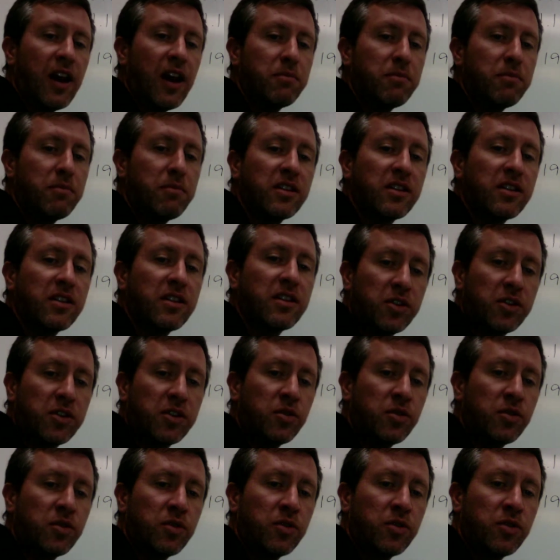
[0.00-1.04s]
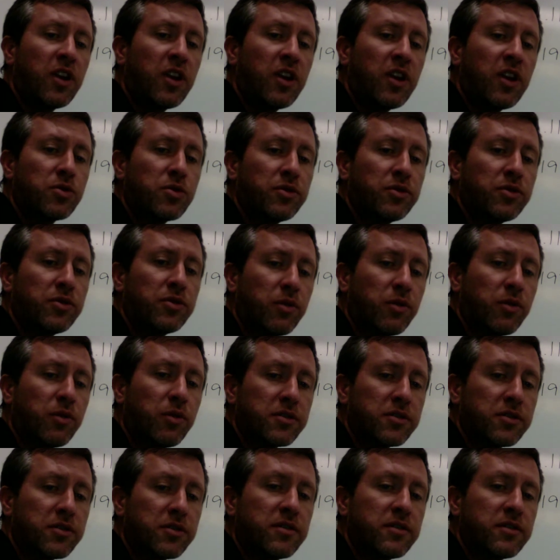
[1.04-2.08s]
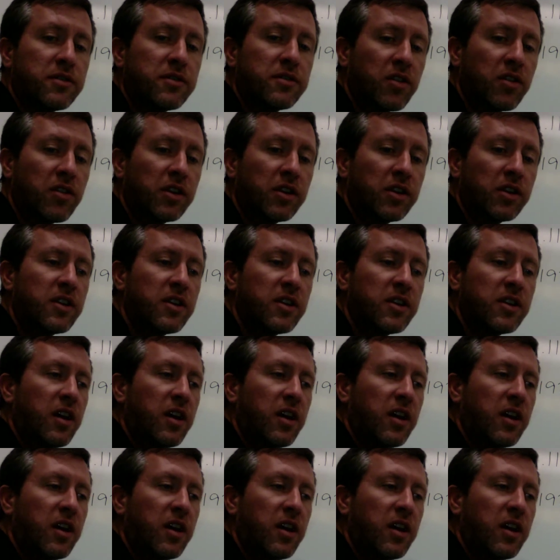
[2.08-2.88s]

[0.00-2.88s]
and make them 2 logical networks so that